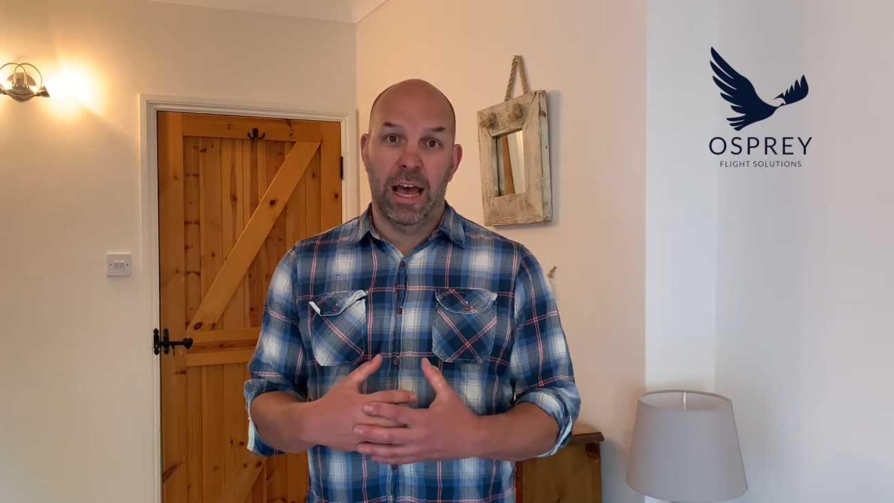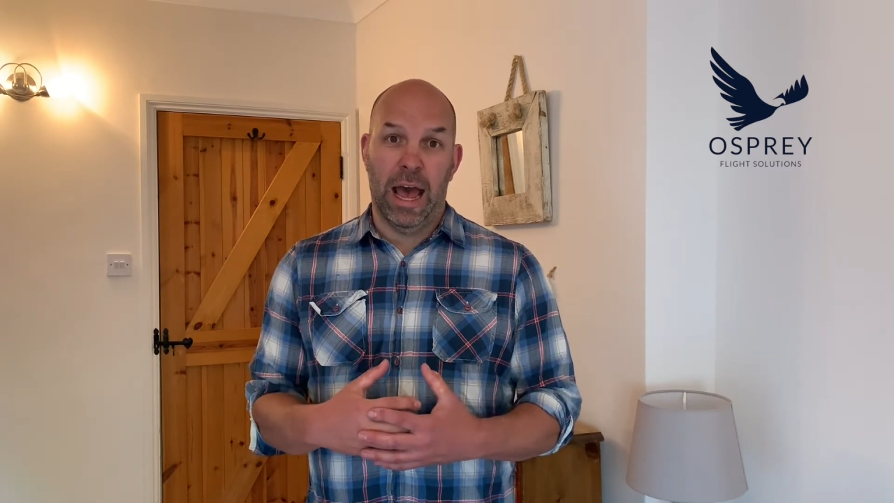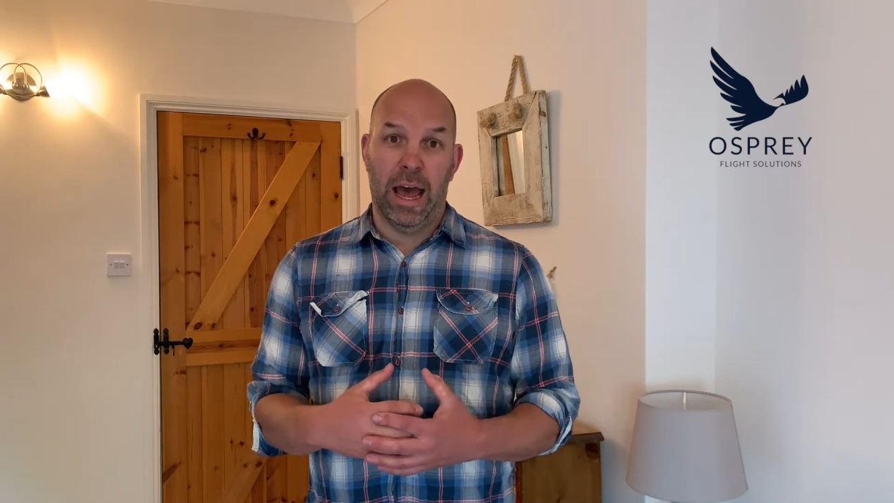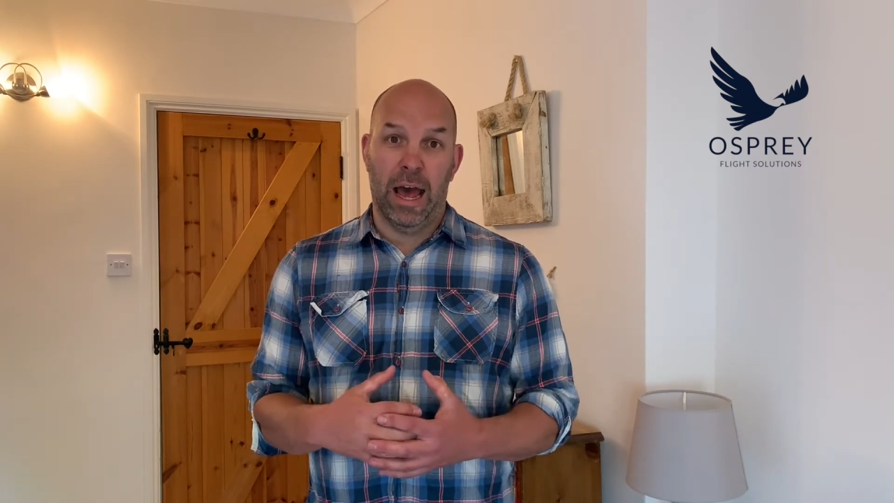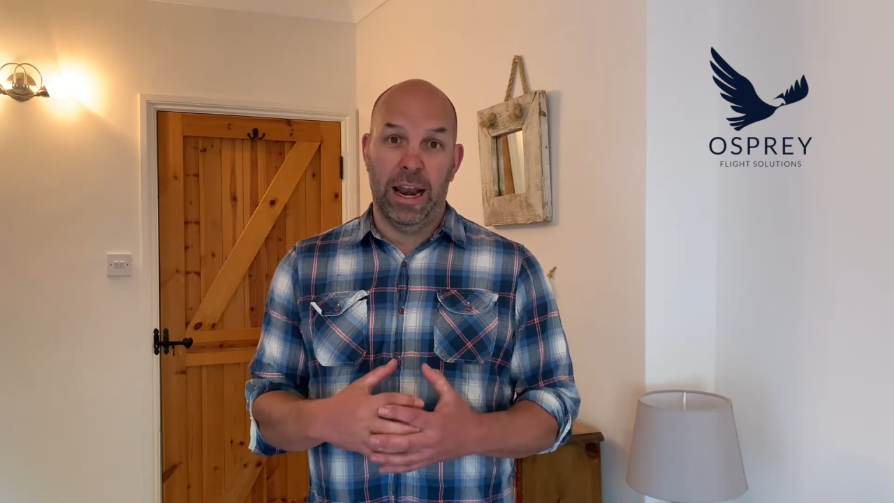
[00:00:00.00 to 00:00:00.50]

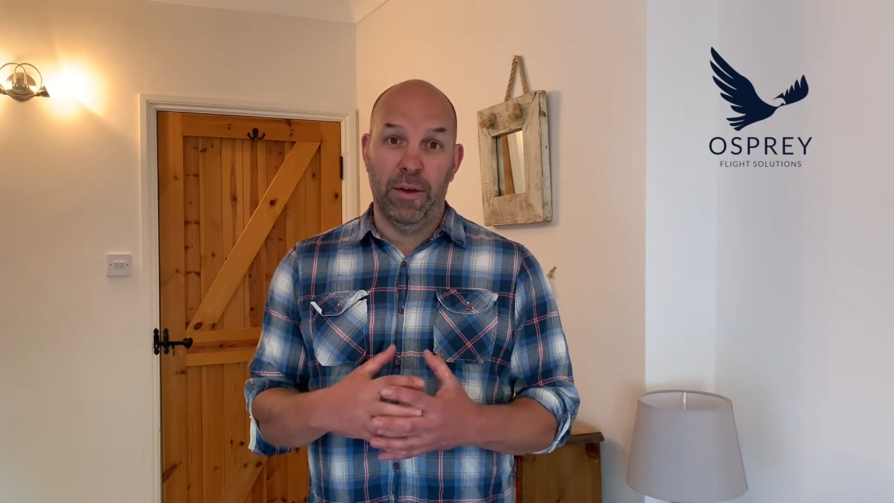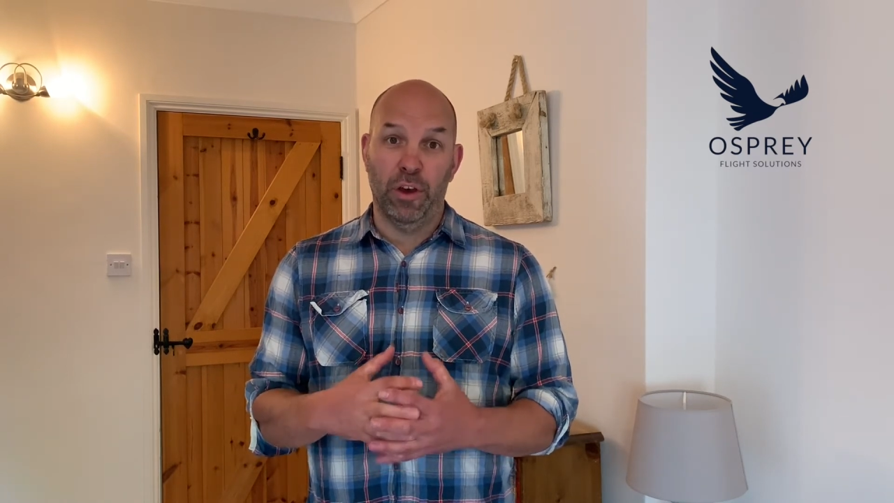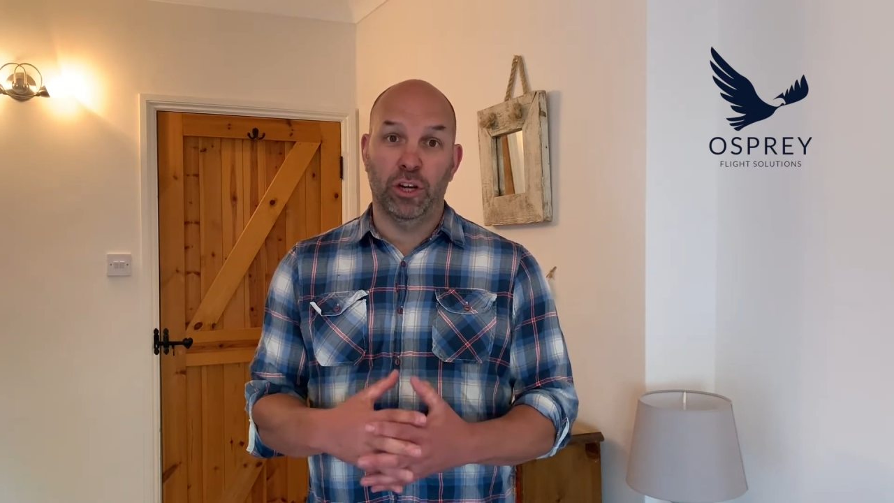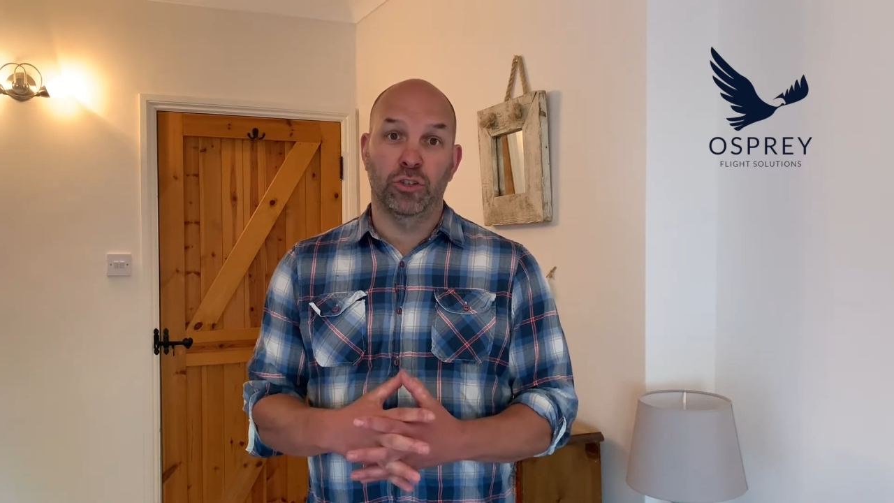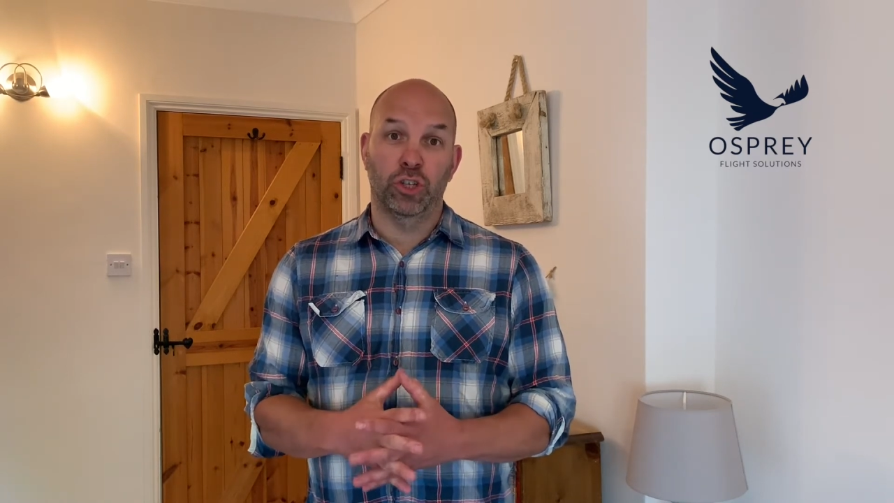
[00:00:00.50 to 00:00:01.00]
uh, an
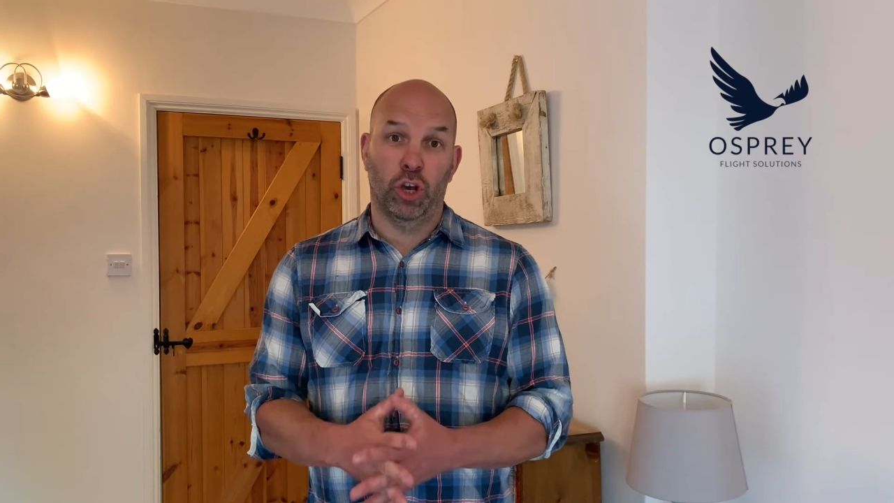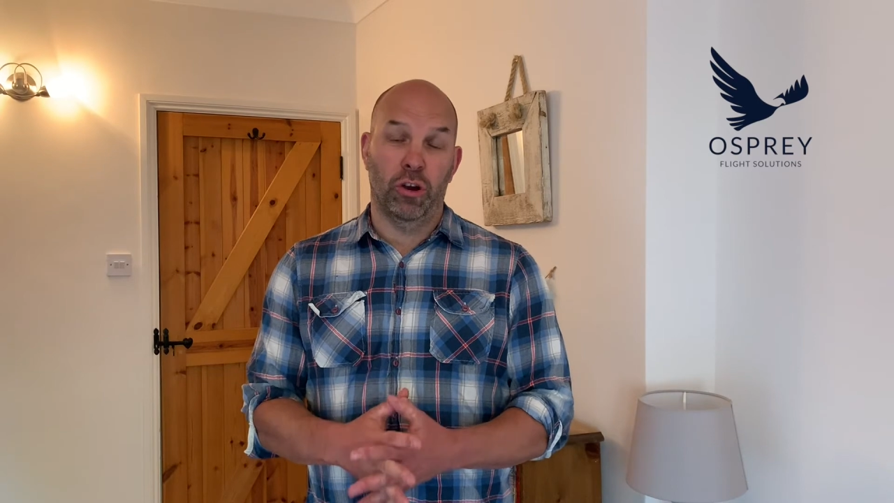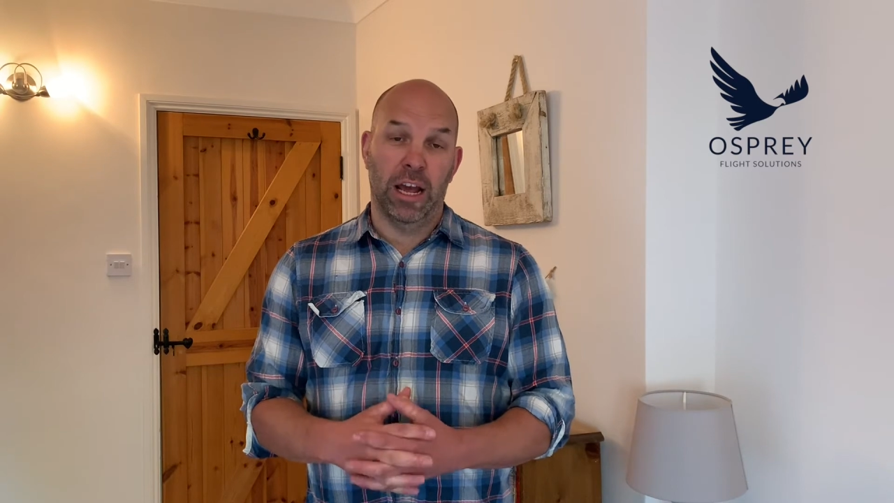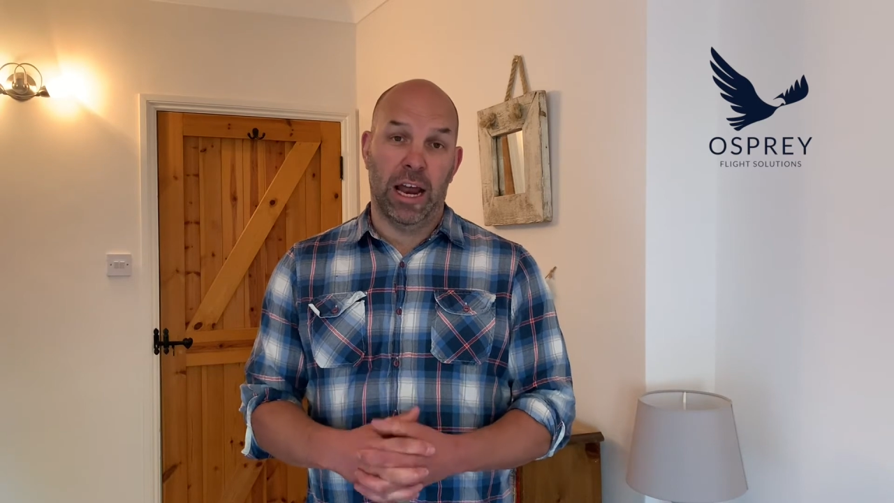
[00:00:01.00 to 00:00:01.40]
aviation security